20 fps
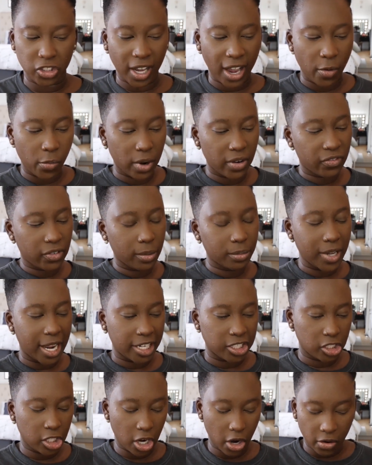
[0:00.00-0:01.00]
So I went from
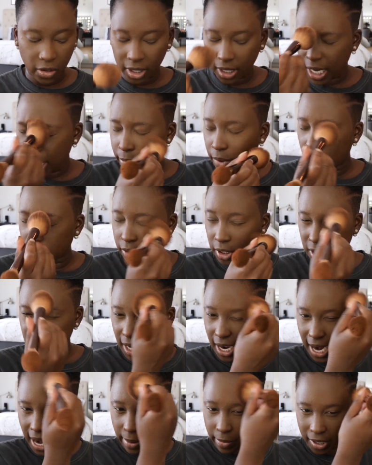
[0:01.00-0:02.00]
like turning up all the
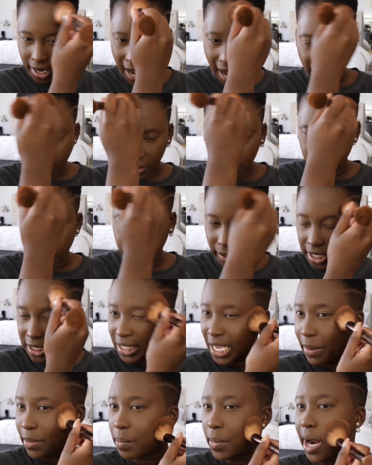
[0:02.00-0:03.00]
time and having the
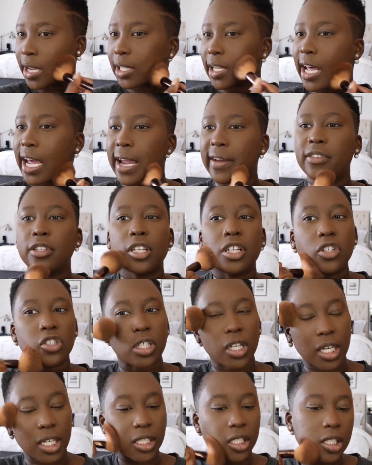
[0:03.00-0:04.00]
best time of my life to
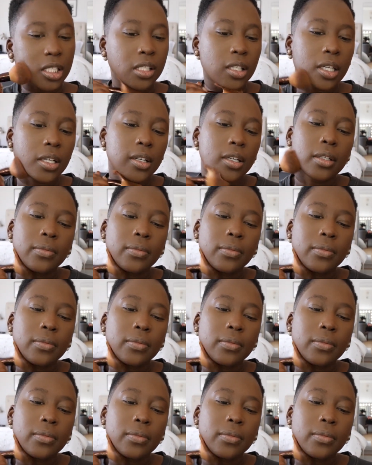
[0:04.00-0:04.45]
just